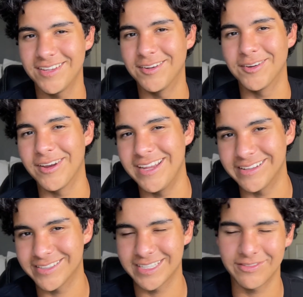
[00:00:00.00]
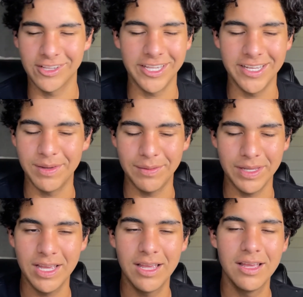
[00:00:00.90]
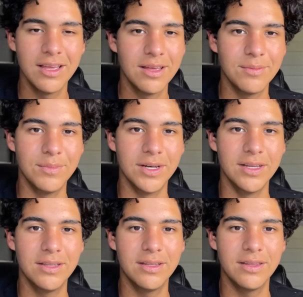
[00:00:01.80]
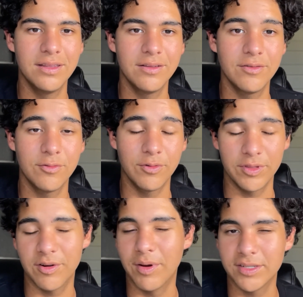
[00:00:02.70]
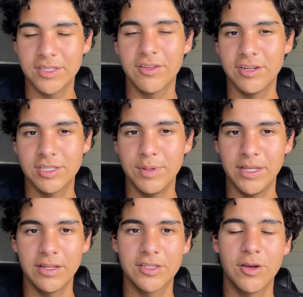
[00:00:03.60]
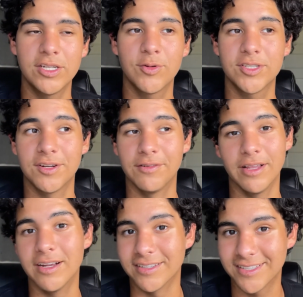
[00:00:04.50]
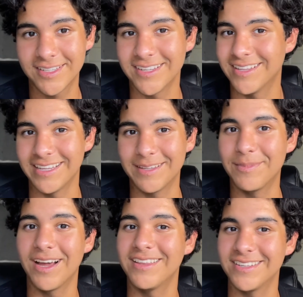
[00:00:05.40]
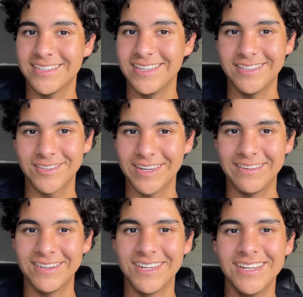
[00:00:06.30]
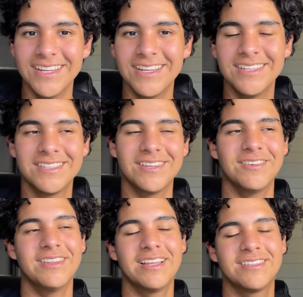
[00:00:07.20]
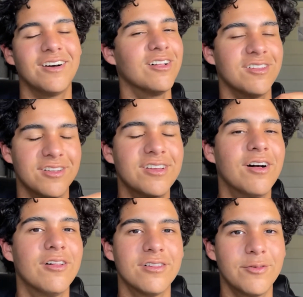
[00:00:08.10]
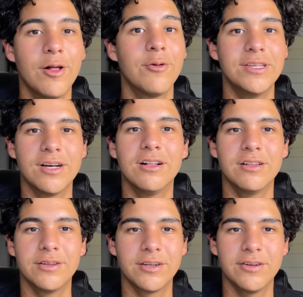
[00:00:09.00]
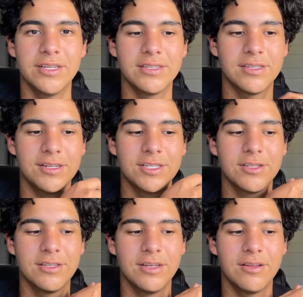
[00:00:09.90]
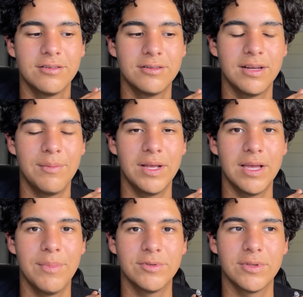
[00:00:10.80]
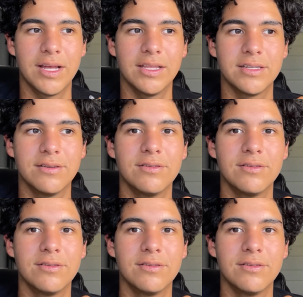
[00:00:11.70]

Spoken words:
great English, except for Leah maybe, but when they're amongst each other, they just speak English. So I just watch their vlogs and like the behind the scenes or whatever. So that's always all in Korean. So I just I mess with that. So